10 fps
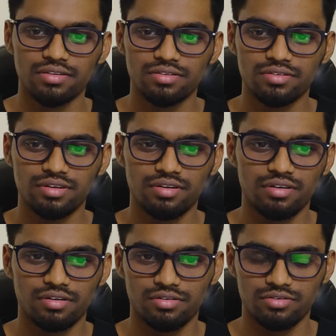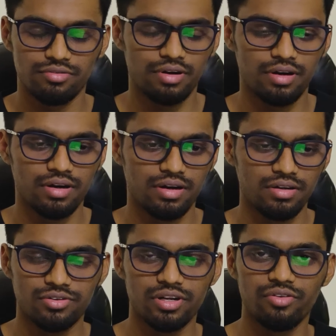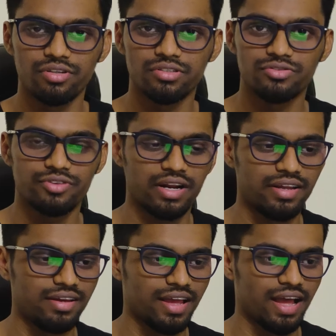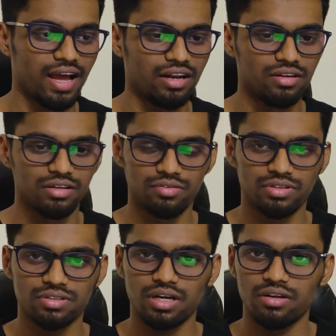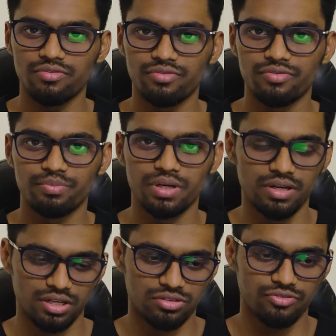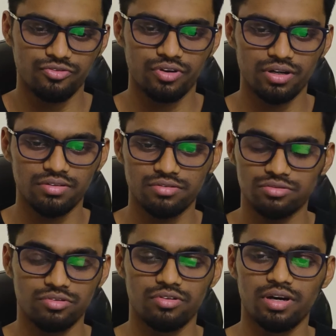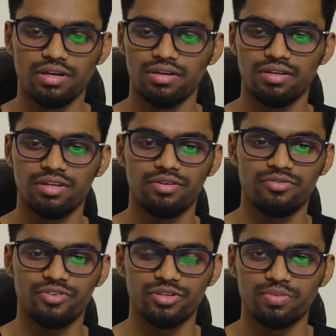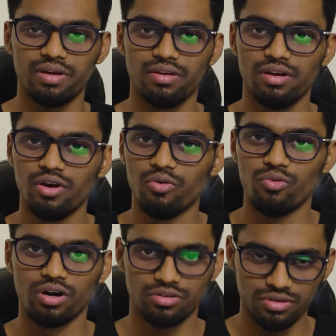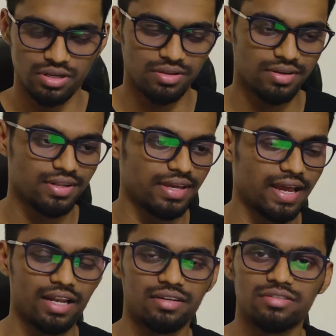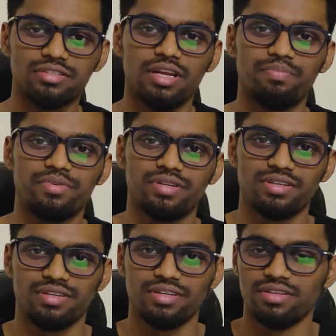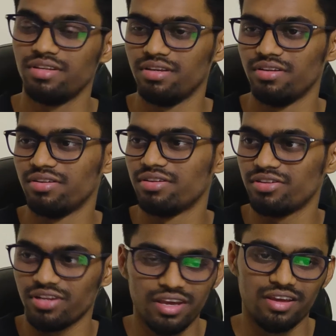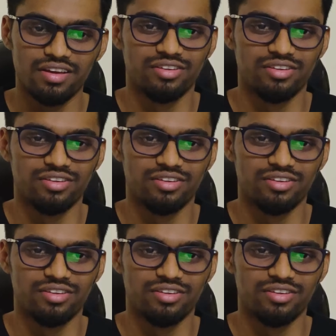Today was Friday and it was kind of a bit less of work, so I did finish my work today early and slept in the day.